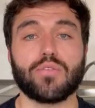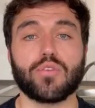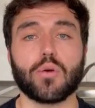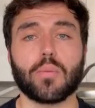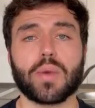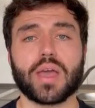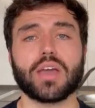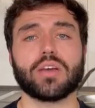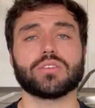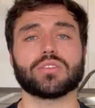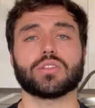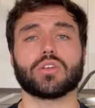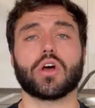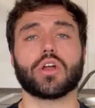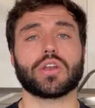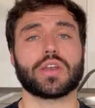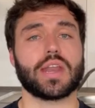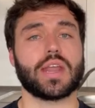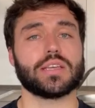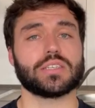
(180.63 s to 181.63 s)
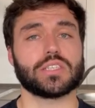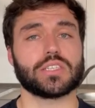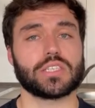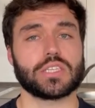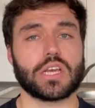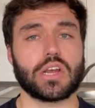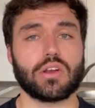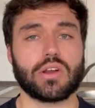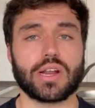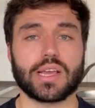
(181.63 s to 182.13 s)
your mayo is not
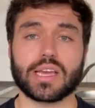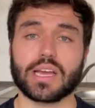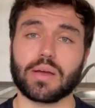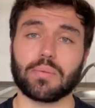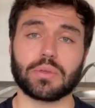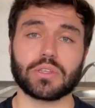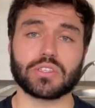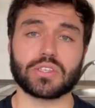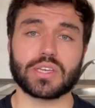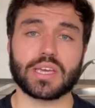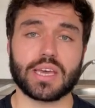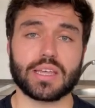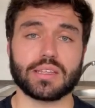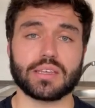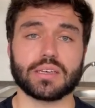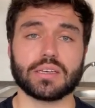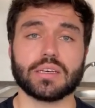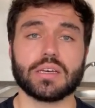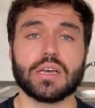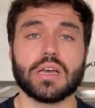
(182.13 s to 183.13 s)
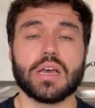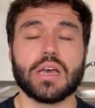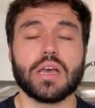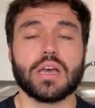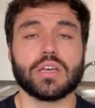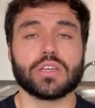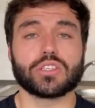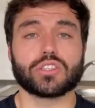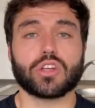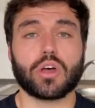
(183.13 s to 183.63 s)
necessarily coming together,
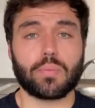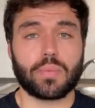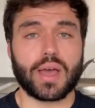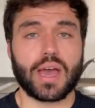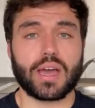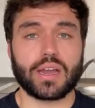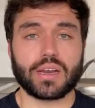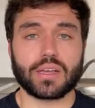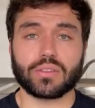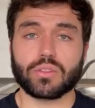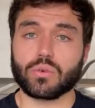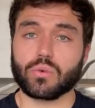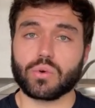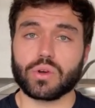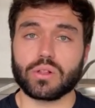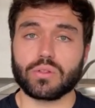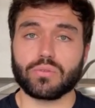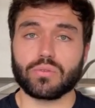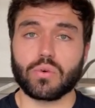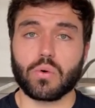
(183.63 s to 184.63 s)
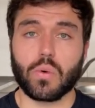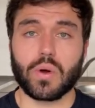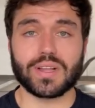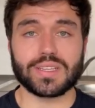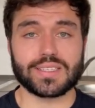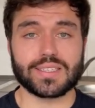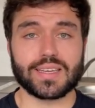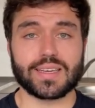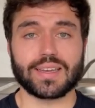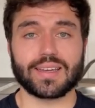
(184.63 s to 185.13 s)
stop adding the oil for
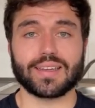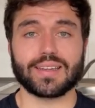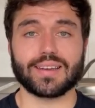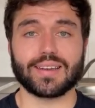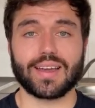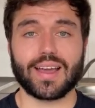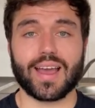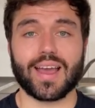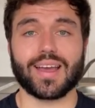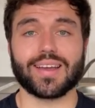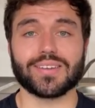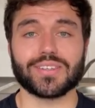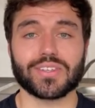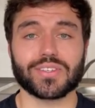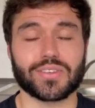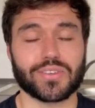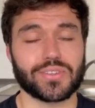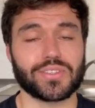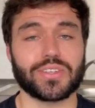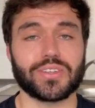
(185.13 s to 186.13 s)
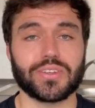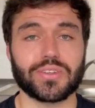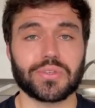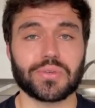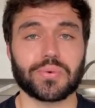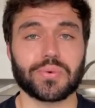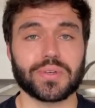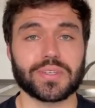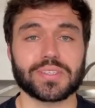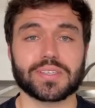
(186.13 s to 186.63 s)
1 second and just continue
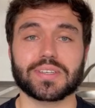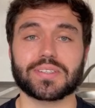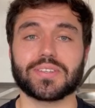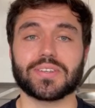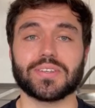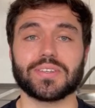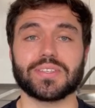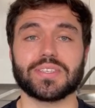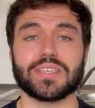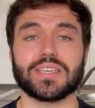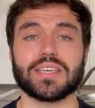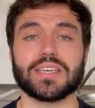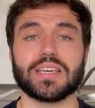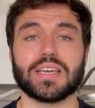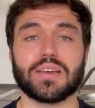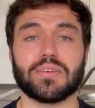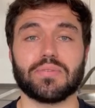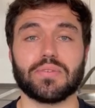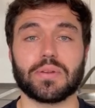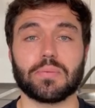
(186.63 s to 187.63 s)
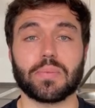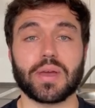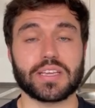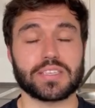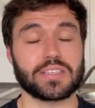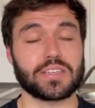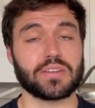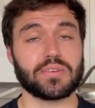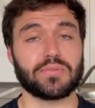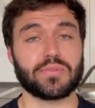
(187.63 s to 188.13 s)
to whisk to see if it
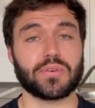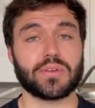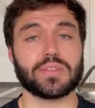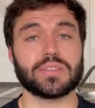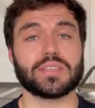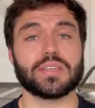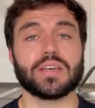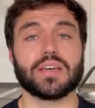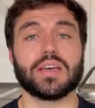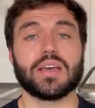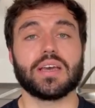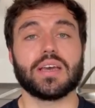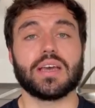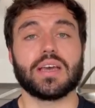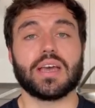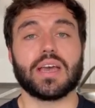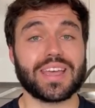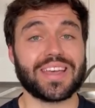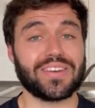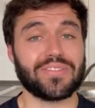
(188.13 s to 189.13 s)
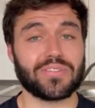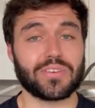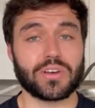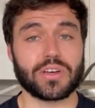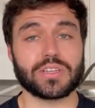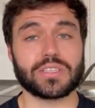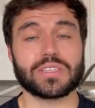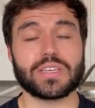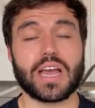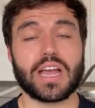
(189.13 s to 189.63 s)
makes a difference. If
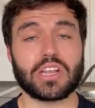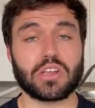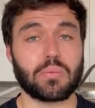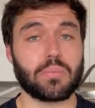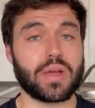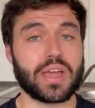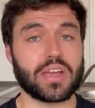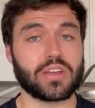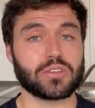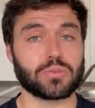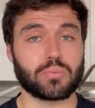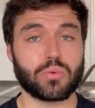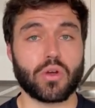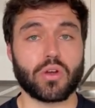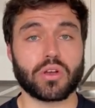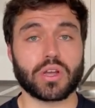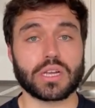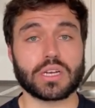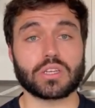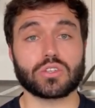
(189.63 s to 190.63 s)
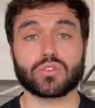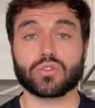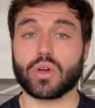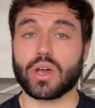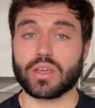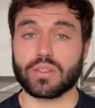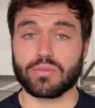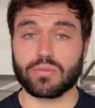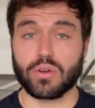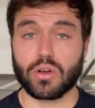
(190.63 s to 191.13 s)
not, and your mayo is broken,
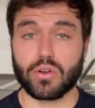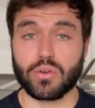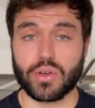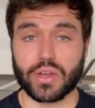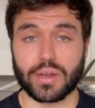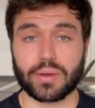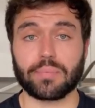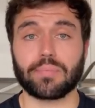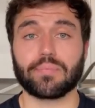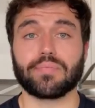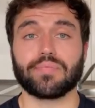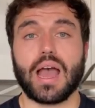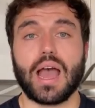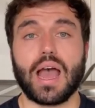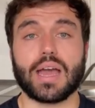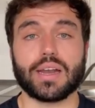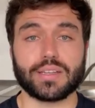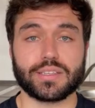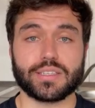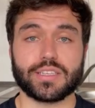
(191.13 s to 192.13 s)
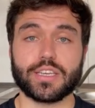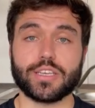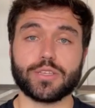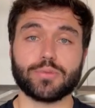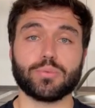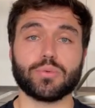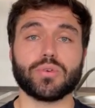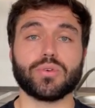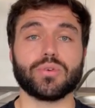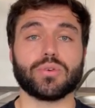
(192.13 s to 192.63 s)
try the following. Add a
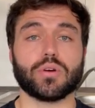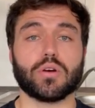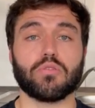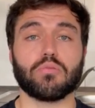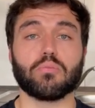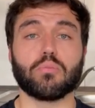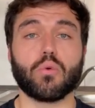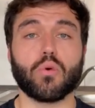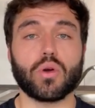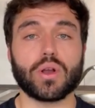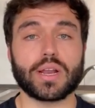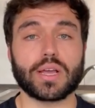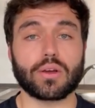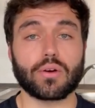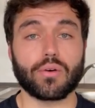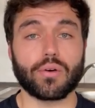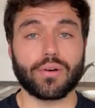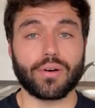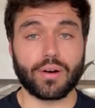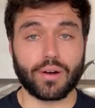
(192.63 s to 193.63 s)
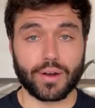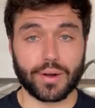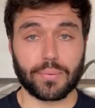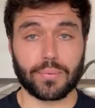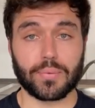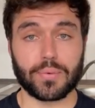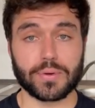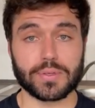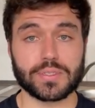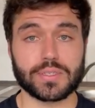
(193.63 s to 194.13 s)
teaspoon of boiling or
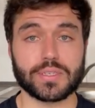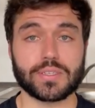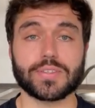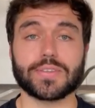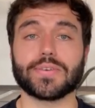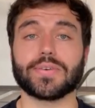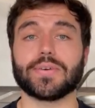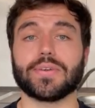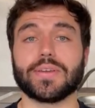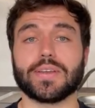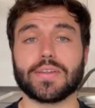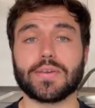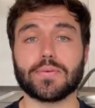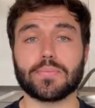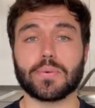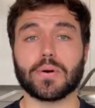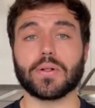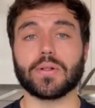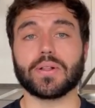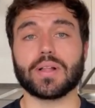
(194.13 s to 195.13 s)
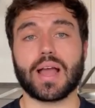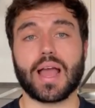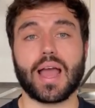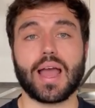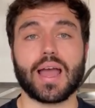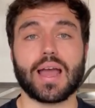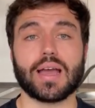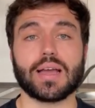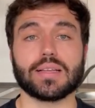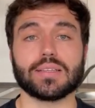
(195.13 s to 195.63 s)
hot water to a new bowl
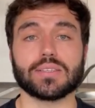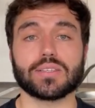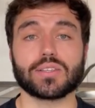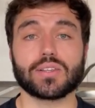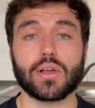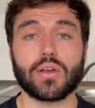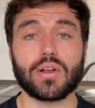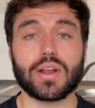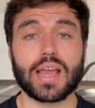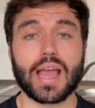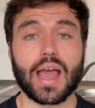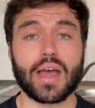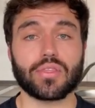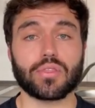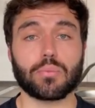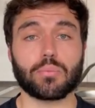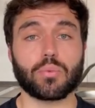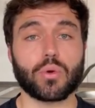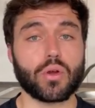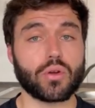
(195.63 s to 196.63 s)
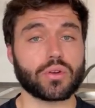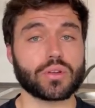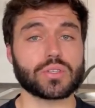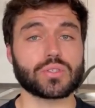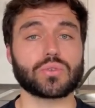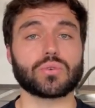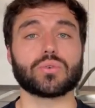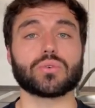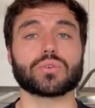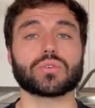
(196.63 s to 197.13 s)
and slowly add the broken
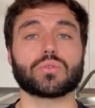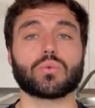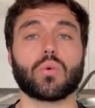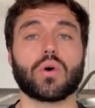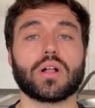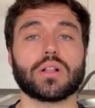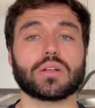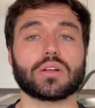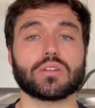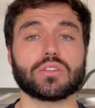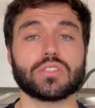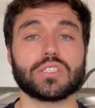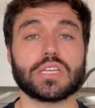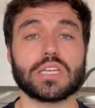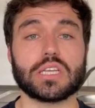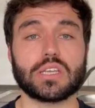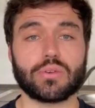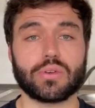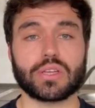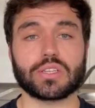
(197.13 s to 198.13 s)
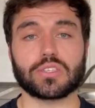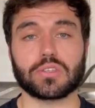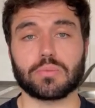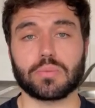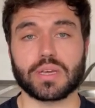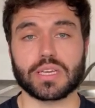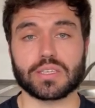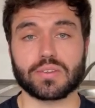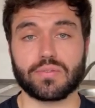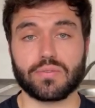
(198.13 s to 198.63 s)
sauce while continuing to
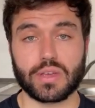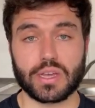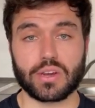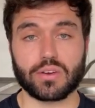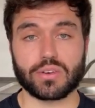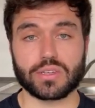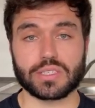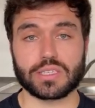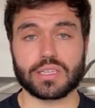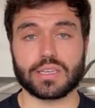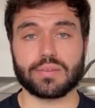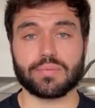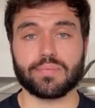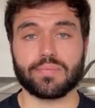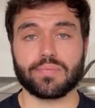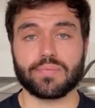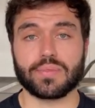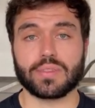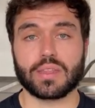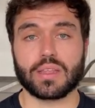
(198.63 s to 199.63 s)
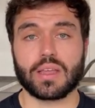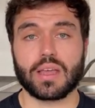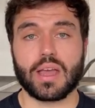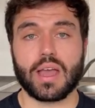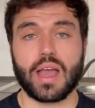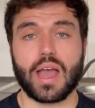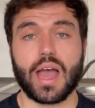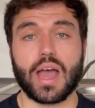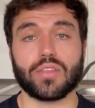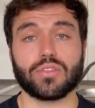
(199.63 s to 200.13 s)
mix vigorously.
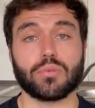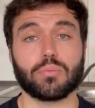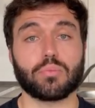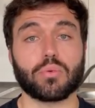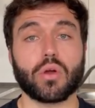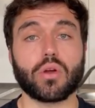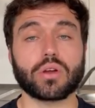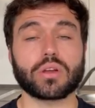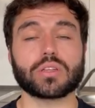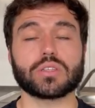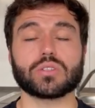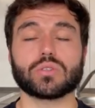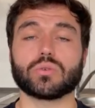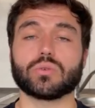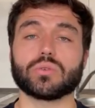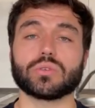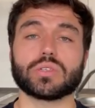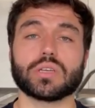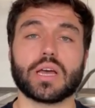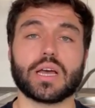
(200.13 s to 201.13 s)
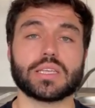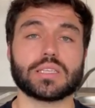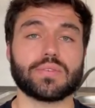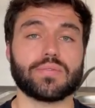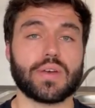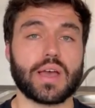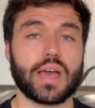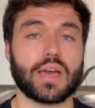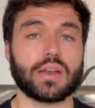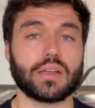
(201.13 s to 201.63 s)
Add the broken sauce as if
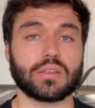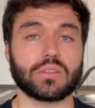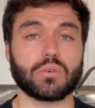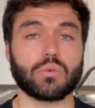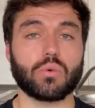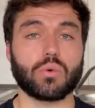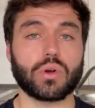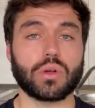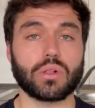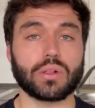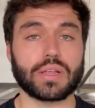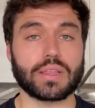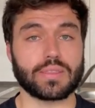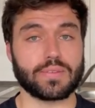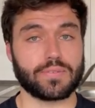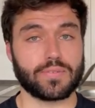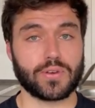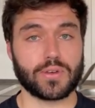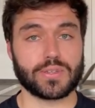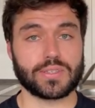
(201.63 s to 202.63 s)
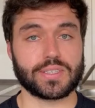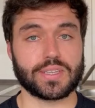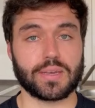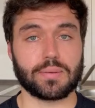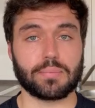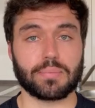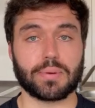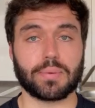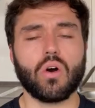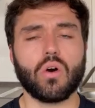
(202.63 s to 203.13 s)
adding the oil in the first
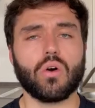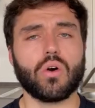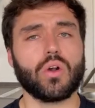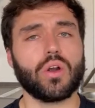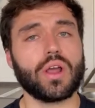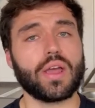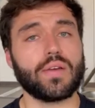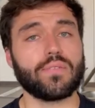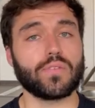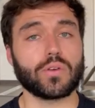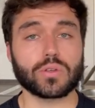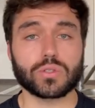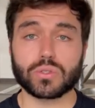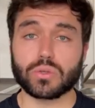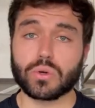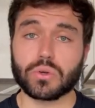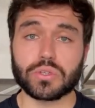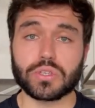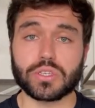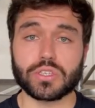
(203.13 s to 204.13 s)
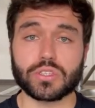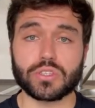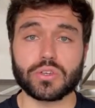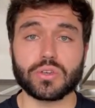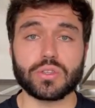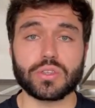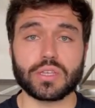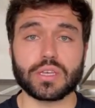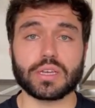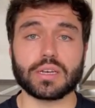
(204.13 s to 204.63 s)
step. Or if your sauce is
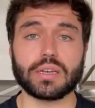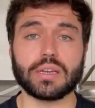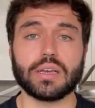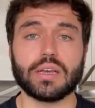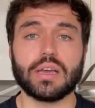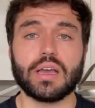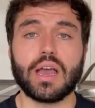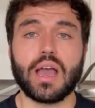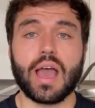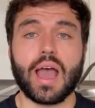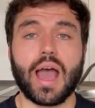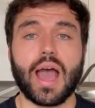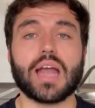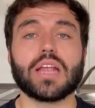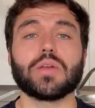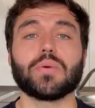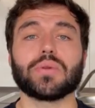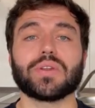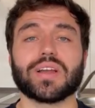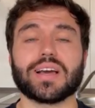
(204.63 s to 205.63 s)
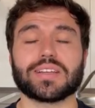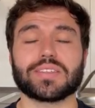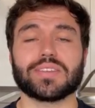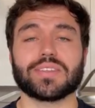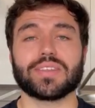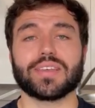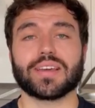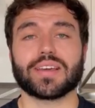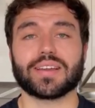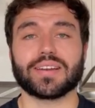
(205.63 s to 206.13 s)
too thin and you would like to
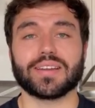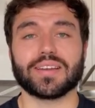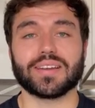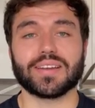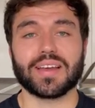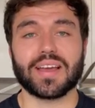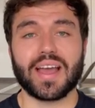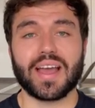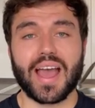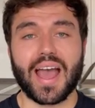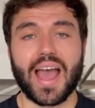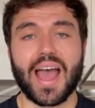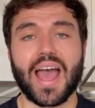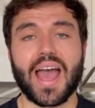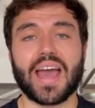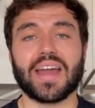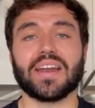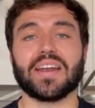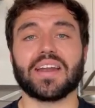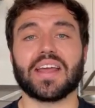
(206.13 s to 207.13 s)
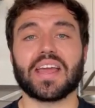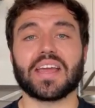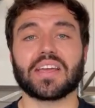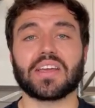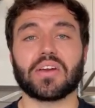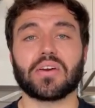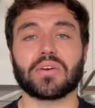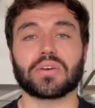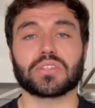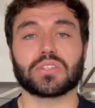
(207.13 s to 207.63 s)
thicken it, add an egg
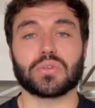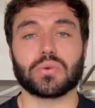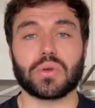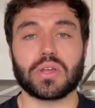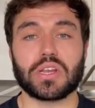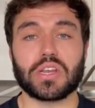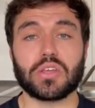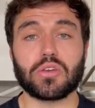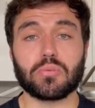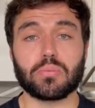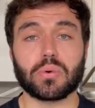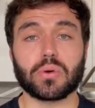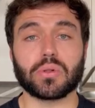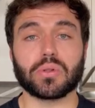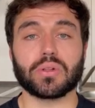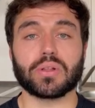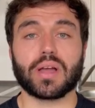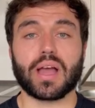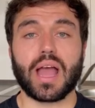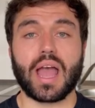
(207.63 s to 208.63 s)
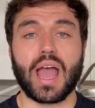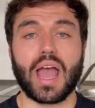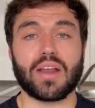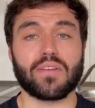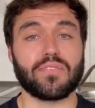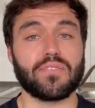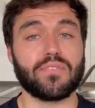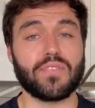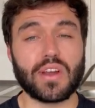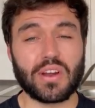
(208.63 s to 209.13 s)
yolk to a new bowl
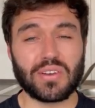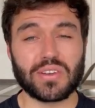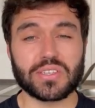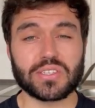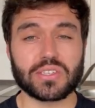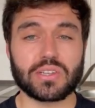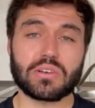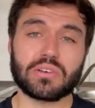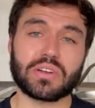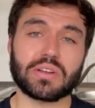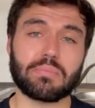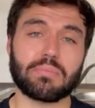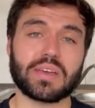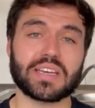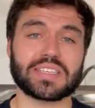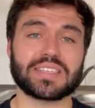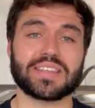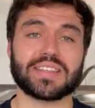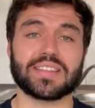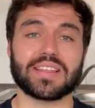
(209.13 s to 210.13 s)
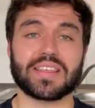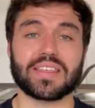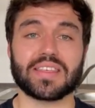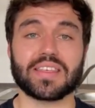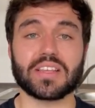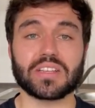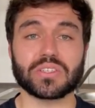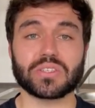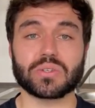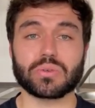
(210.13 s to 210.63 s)
and very slowly mix in the
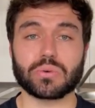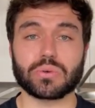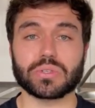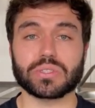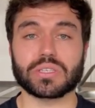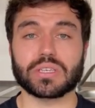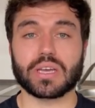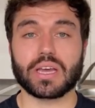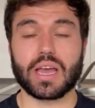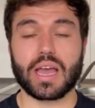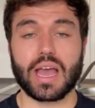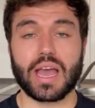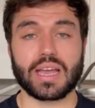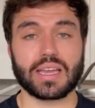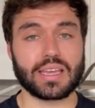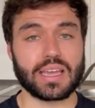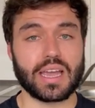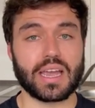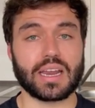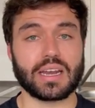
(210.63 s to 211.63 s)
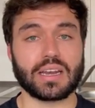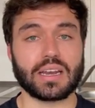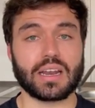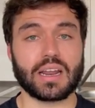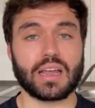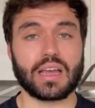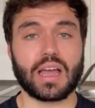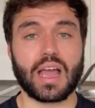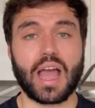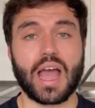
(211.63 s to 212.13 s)
thin sauce, again
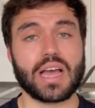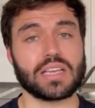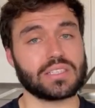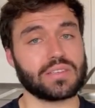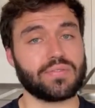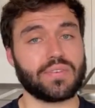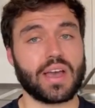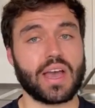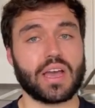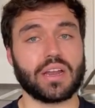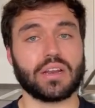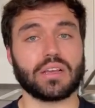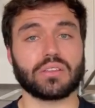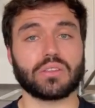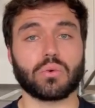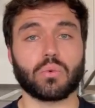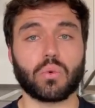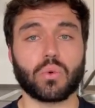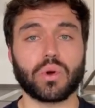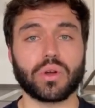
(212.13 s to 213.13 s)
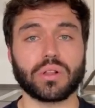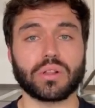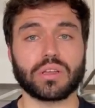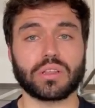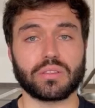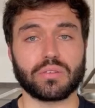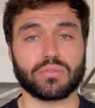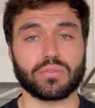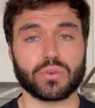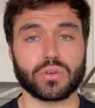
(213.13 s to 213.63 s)
as if adding the oil
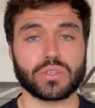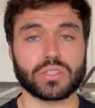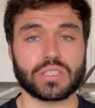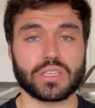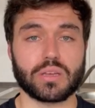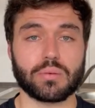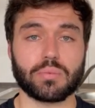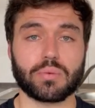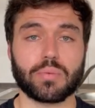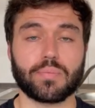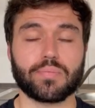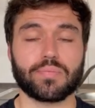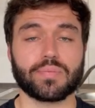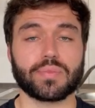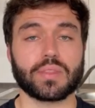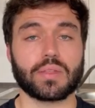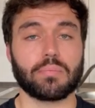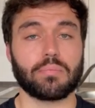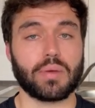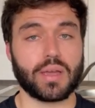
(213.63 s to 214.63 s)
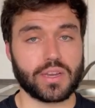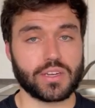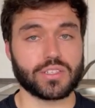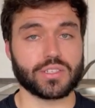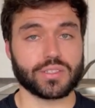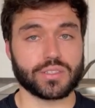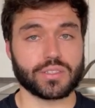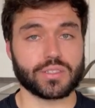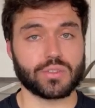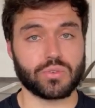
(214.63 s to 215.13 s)
in the first step.
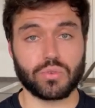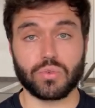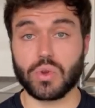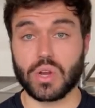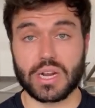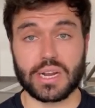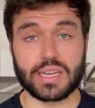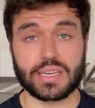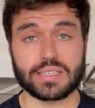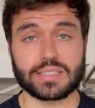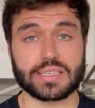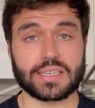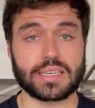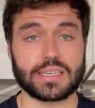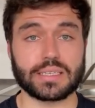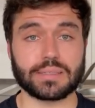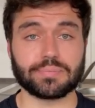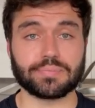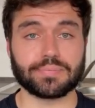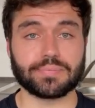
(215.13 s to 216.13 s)
Patience really is key.